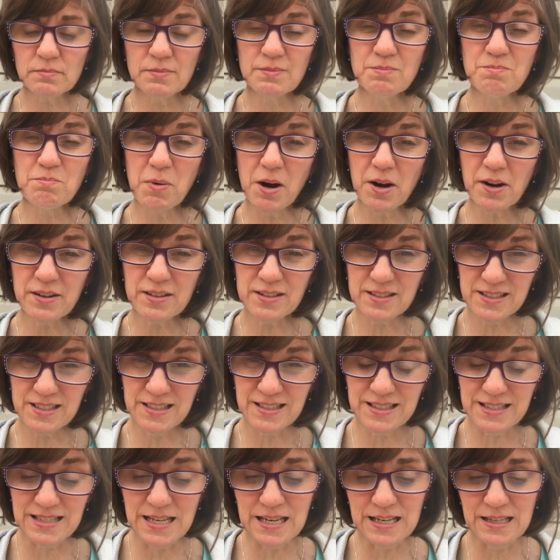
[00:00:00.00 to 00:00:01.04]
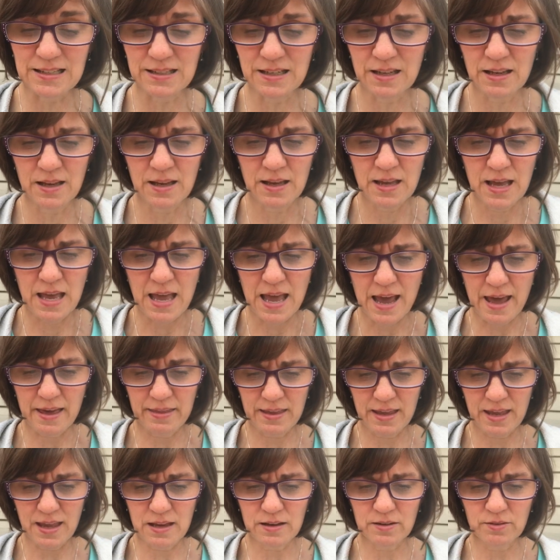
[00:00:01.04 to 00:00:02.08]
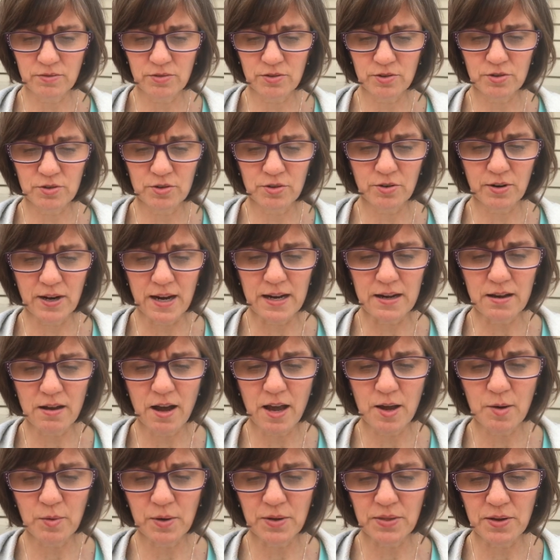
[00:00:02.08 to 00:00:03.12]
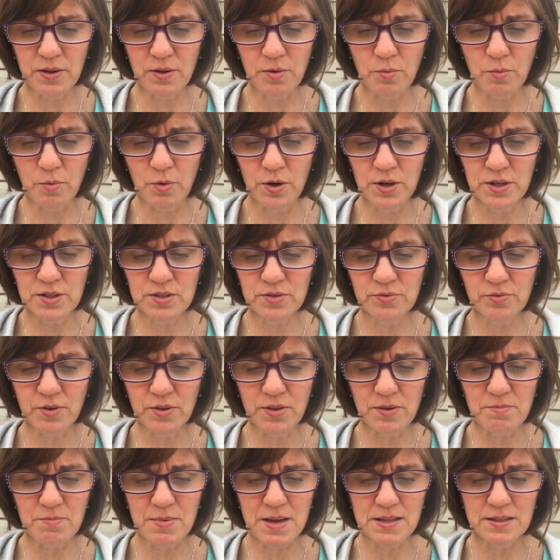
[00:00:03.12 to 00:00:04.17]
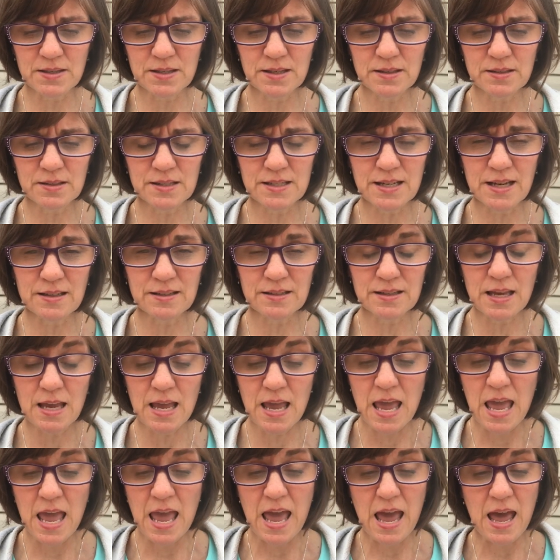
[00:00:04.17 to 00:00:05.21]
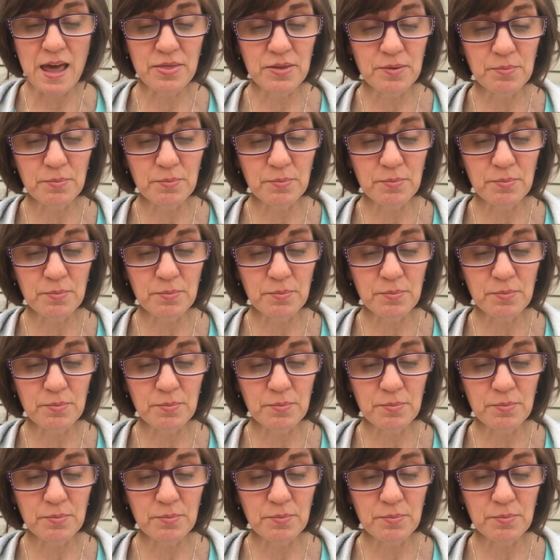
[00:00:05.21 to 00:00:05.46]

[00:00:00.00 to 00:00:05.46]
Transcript: Marcus is neat. At the end of 3rd grade, I won the awards for the messiest desk and the